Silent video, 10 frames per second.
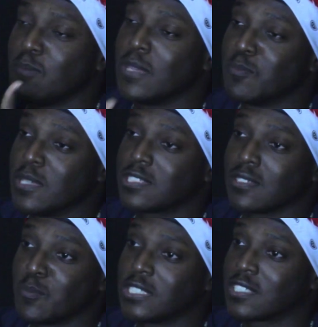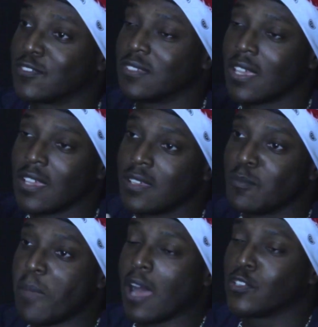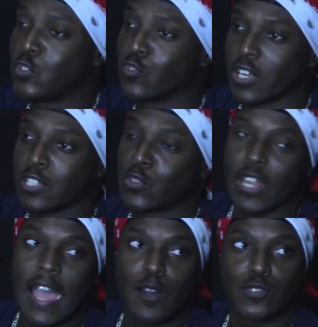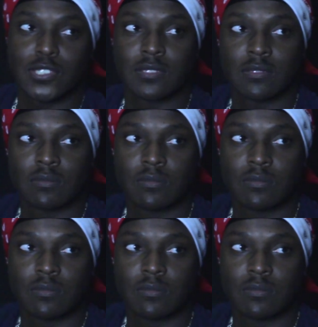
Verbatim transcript: Mr. Mountain Dew running through the house.